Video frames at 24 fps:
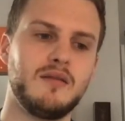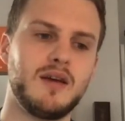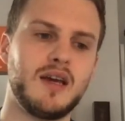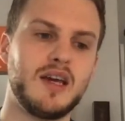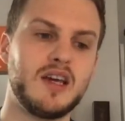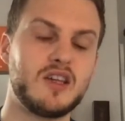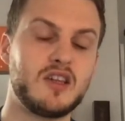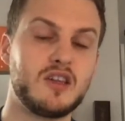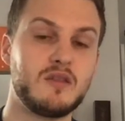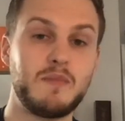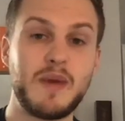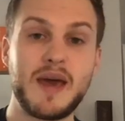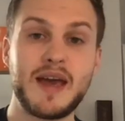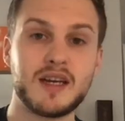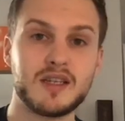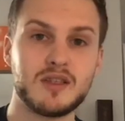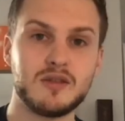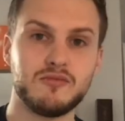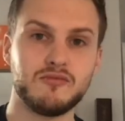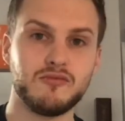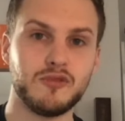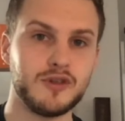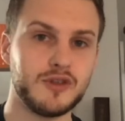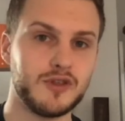
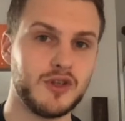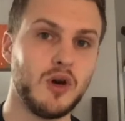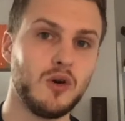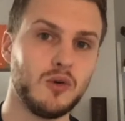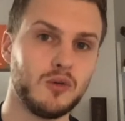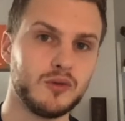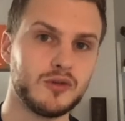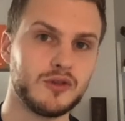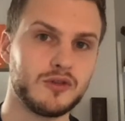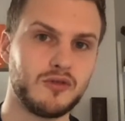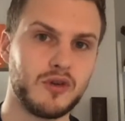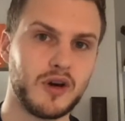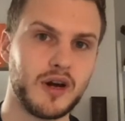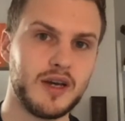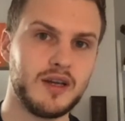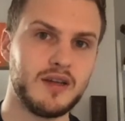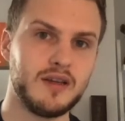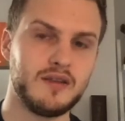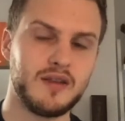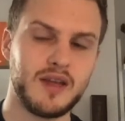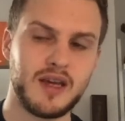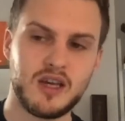expect results, right?